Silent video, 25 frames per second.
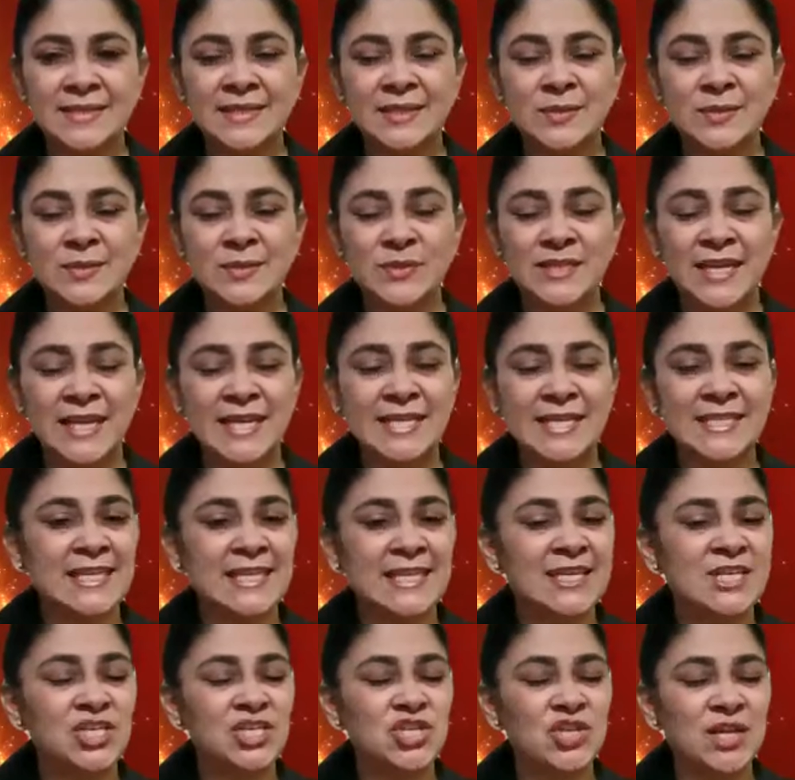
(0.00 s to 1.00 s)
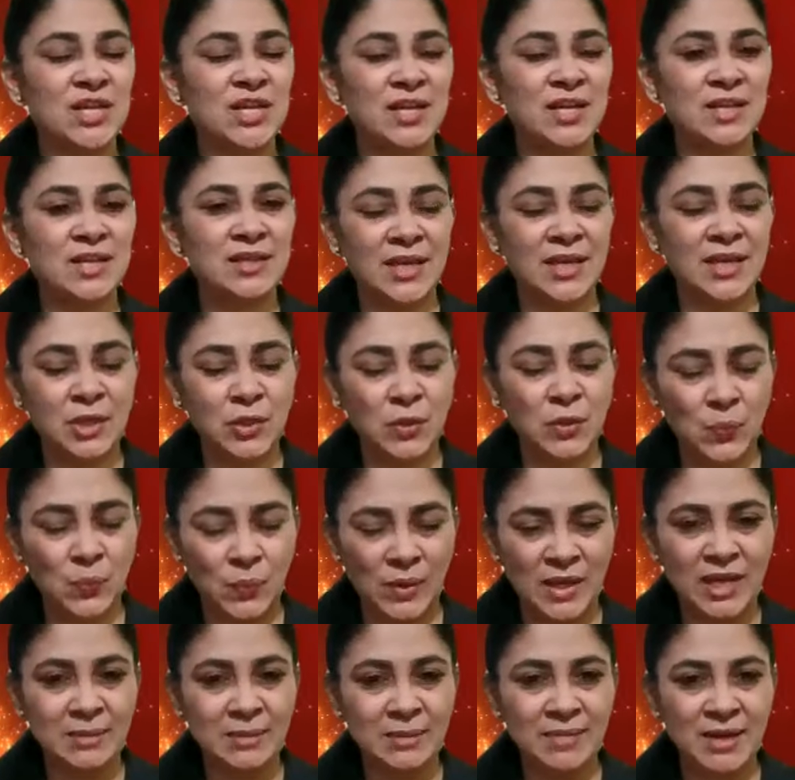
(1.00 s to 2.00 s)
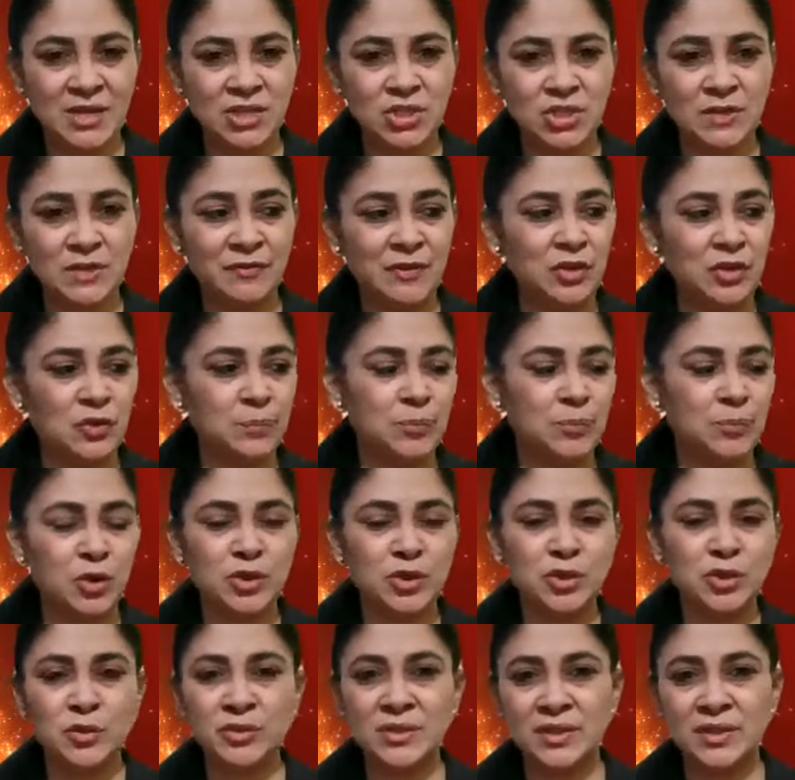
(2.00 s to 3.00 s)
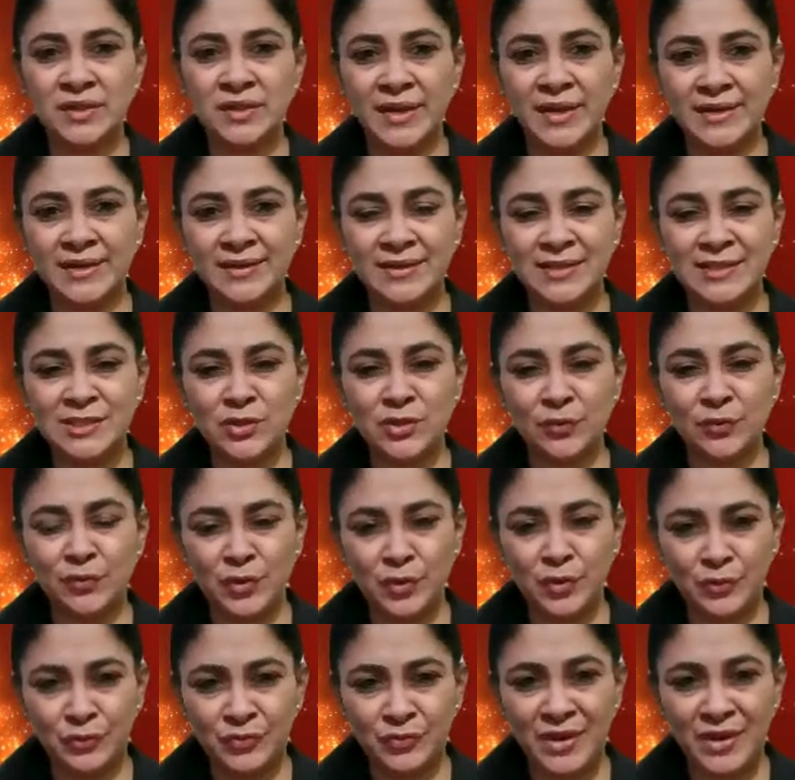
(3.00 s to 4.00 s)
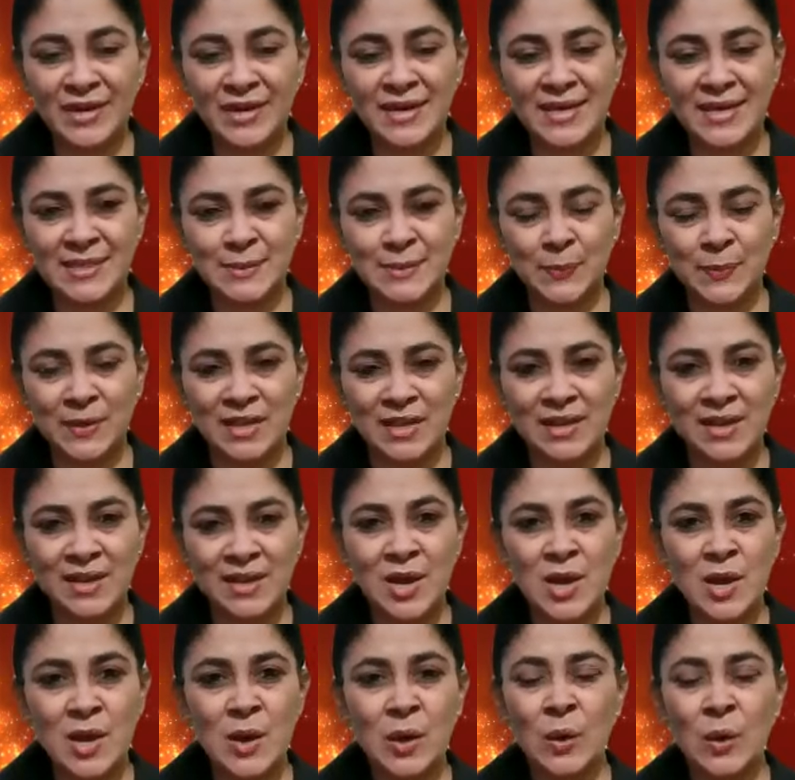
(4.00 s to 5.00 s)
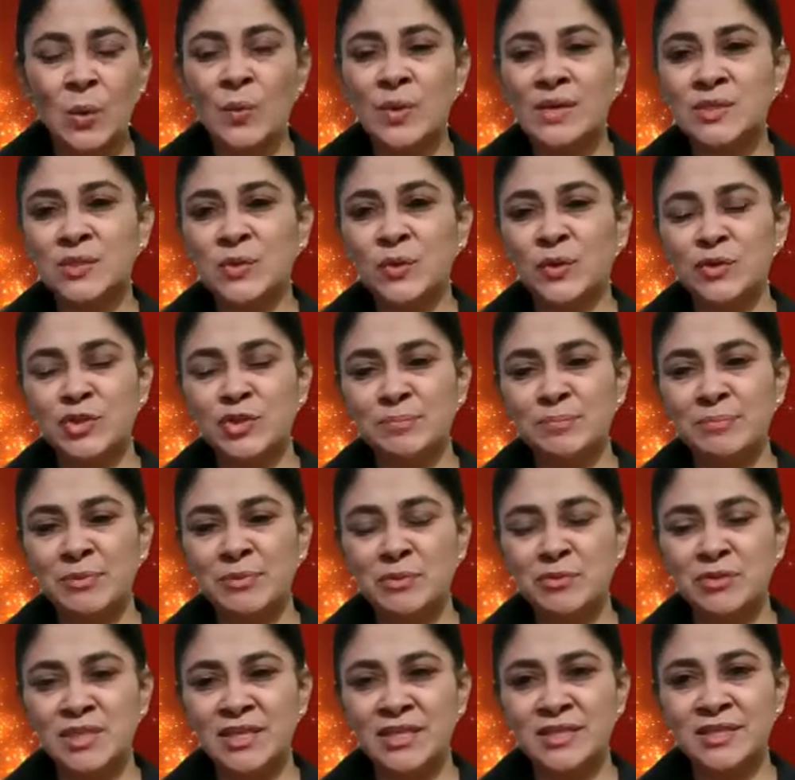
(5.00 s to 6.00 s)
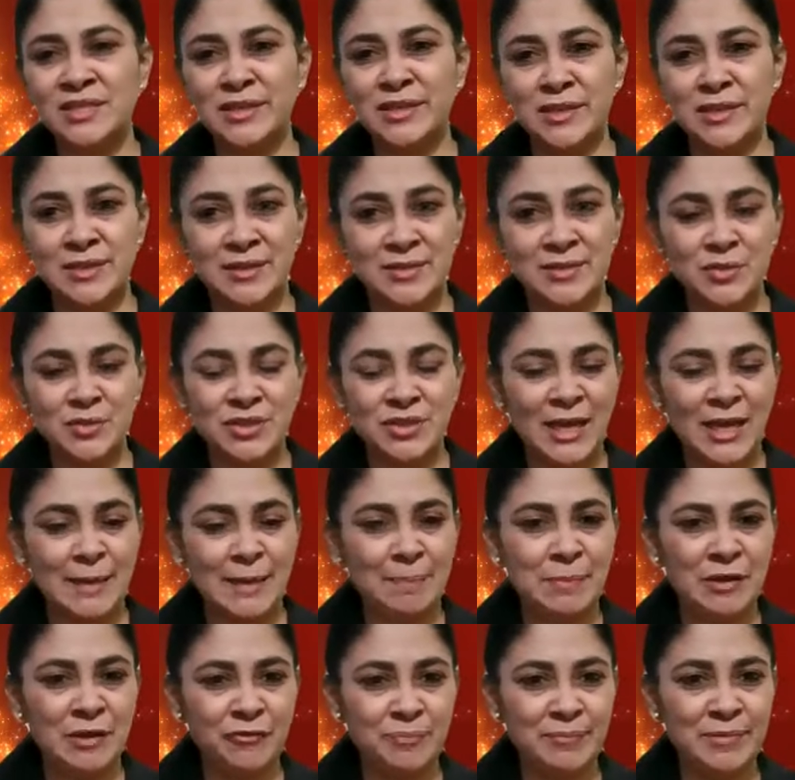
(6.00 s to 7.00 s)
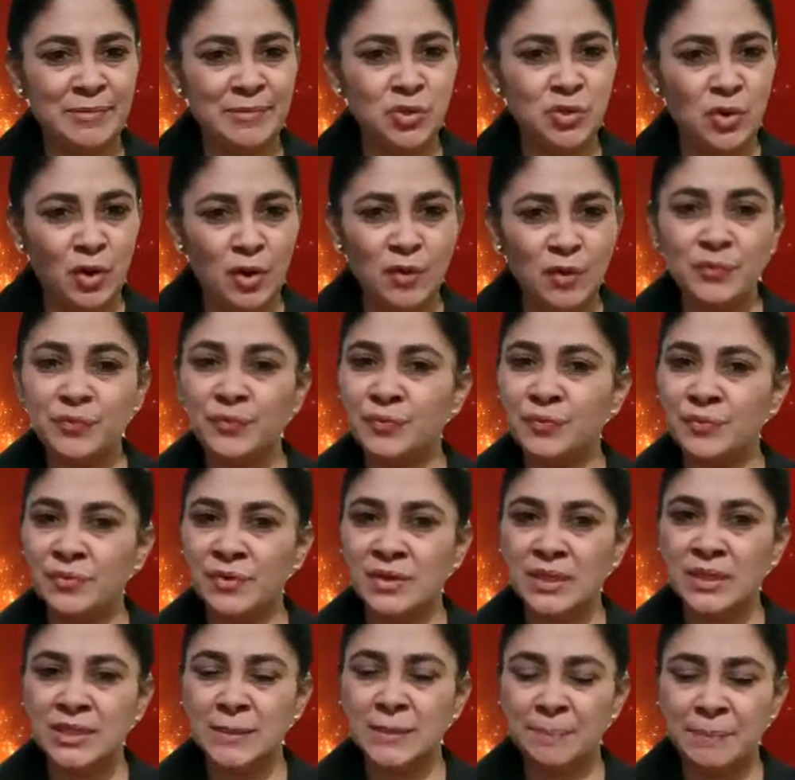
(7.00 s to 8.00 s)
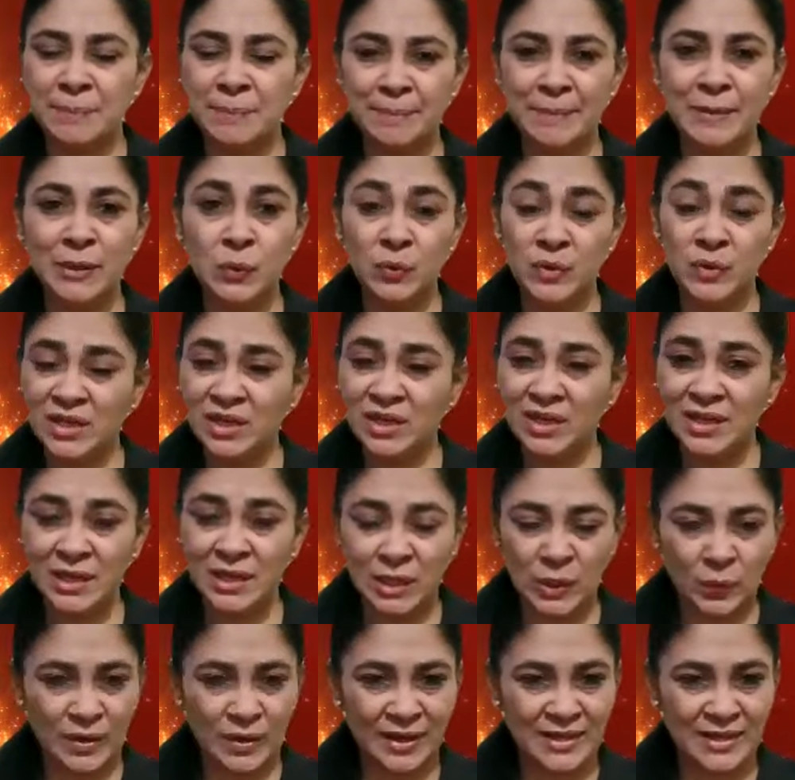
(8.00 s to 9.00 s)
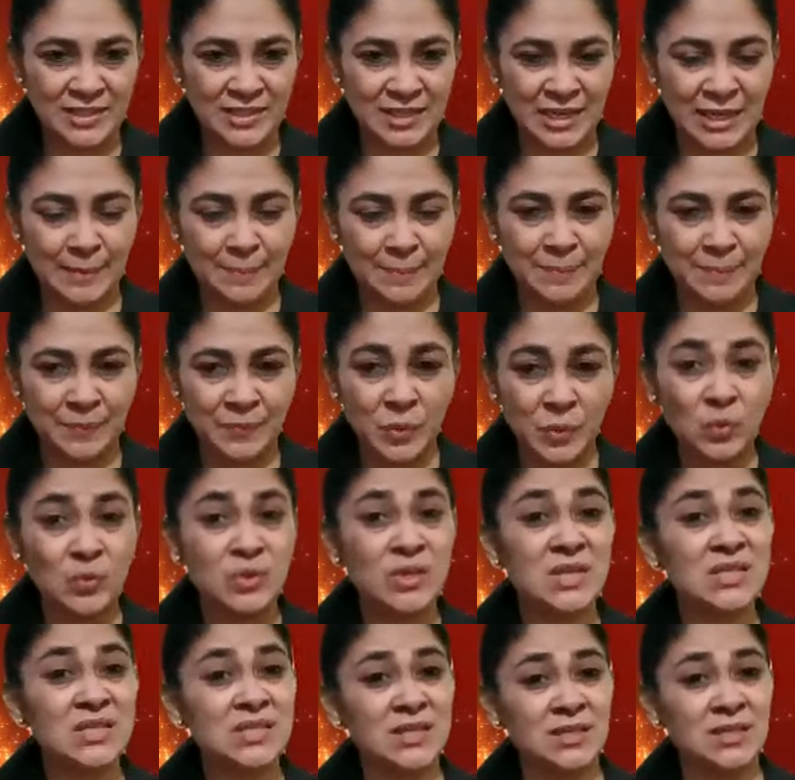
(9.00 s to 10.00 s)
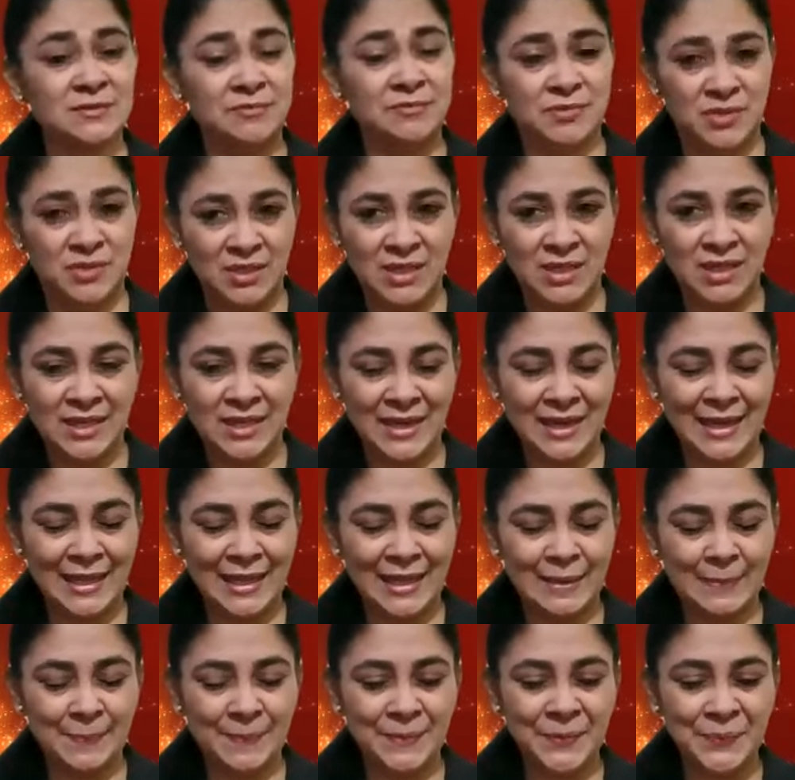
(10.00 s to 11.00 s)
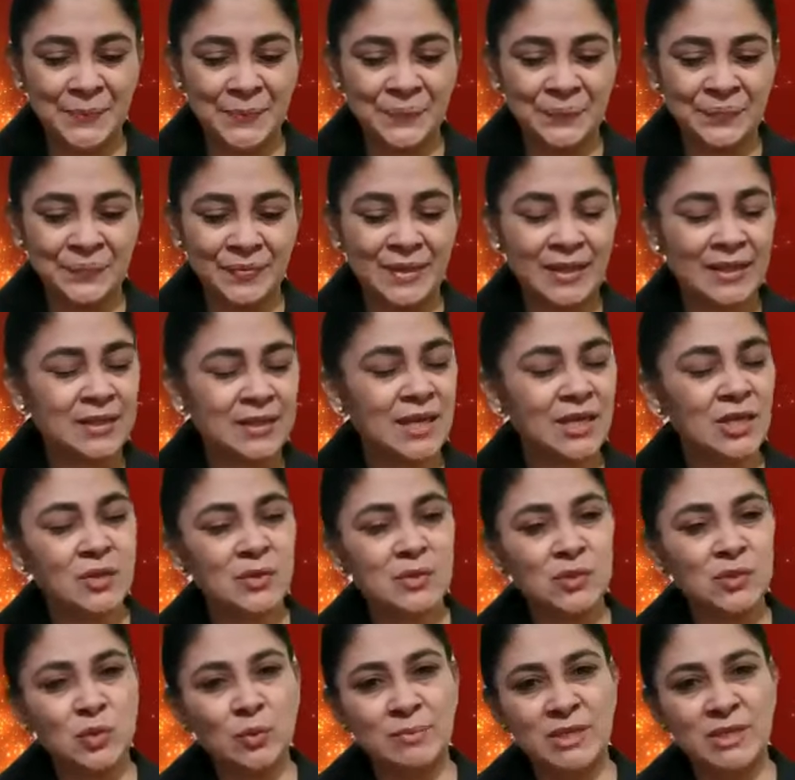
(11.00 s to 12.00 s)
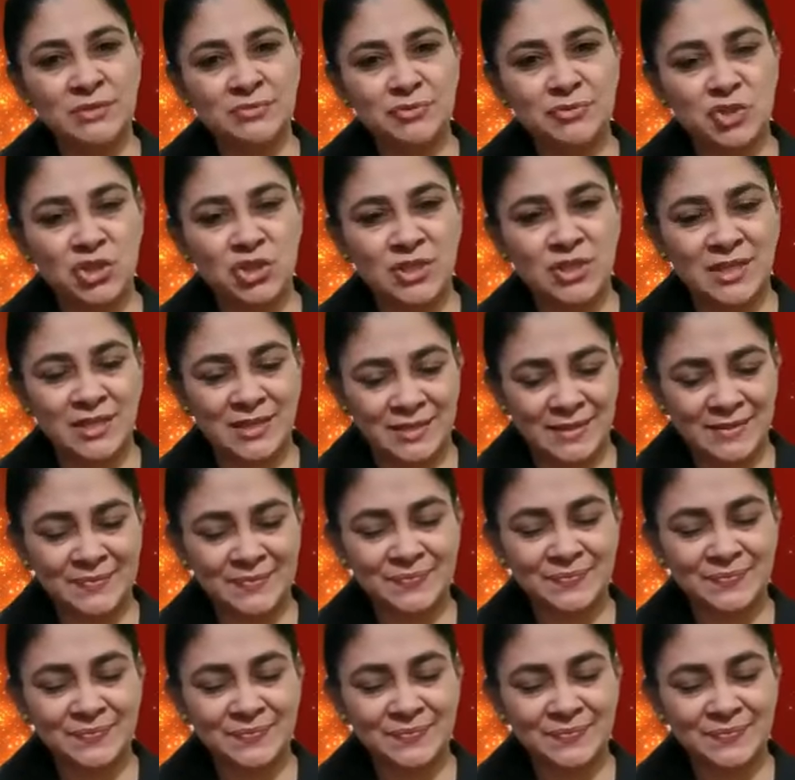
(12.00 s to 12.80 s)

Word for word: So it was an excellent sharing. Thank you very much. Even you brought out the greatness of your friend as well, who has contributed to the upliftment of the people who really required help, who deserved help. Thank you so much for sharing.